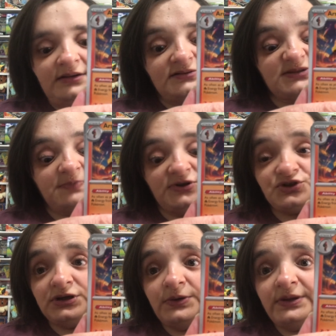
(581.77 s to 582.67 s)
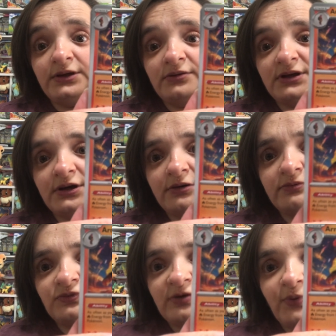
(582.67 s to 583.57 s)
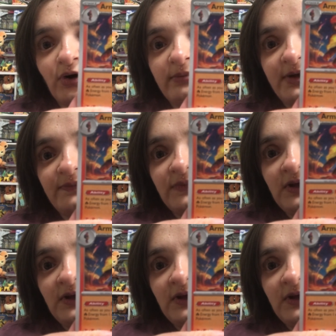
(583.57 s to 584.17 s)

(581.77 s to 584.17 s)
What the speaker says: especially in the Yu-Gi-Oh department.